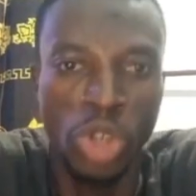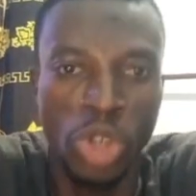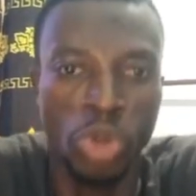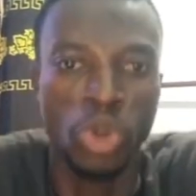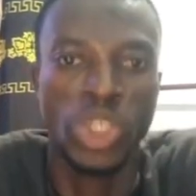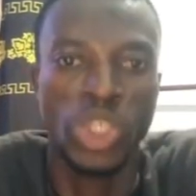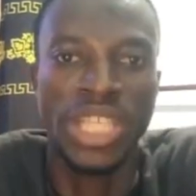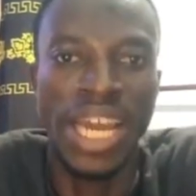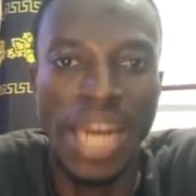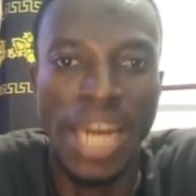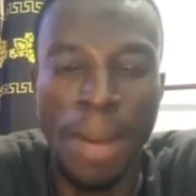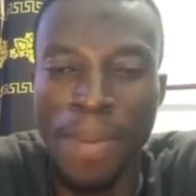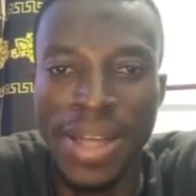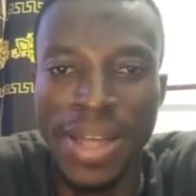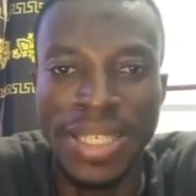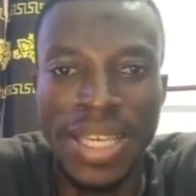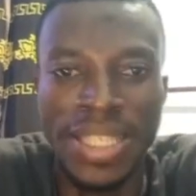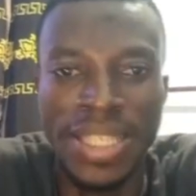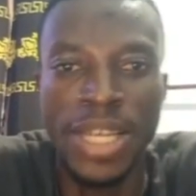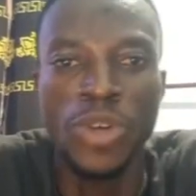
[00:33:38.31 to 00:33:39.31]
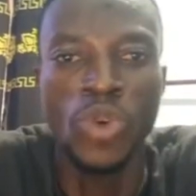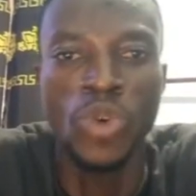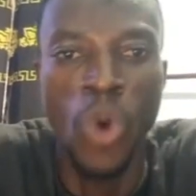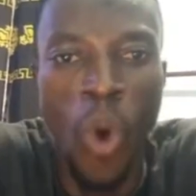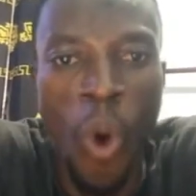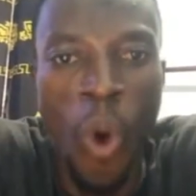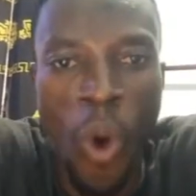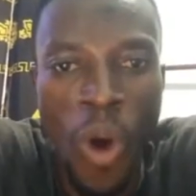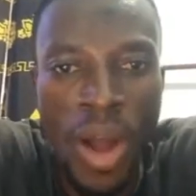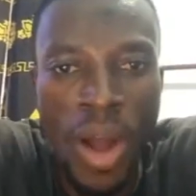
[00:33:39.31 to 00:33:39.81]
You stand up and say
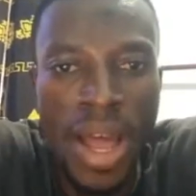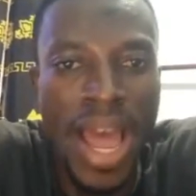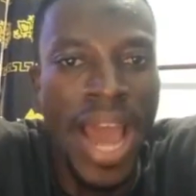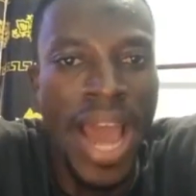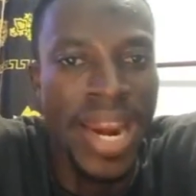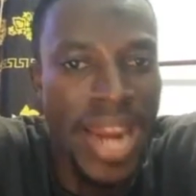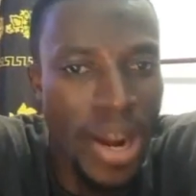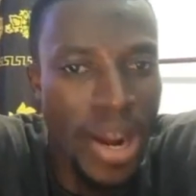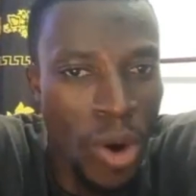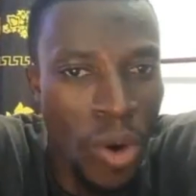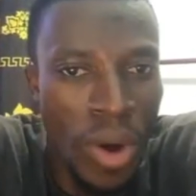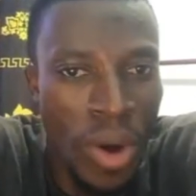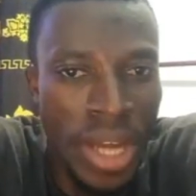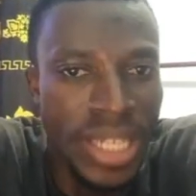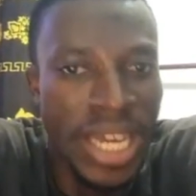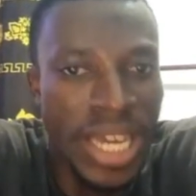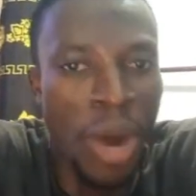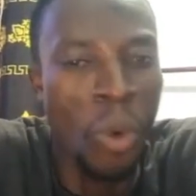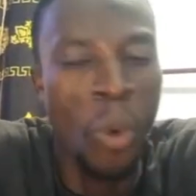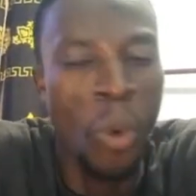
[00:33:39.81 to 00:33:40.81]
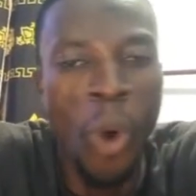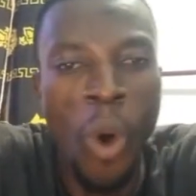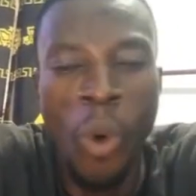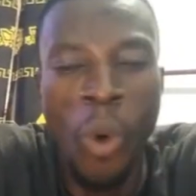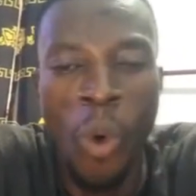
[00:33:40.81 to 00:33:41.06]
no. And then the